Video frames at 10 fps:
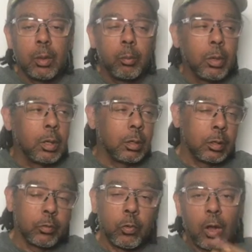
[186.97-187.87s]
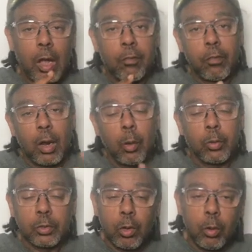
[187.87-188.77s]
but for how far I
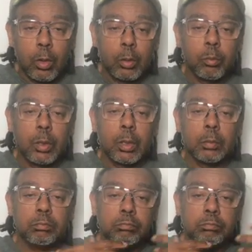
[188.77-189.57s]
was going, but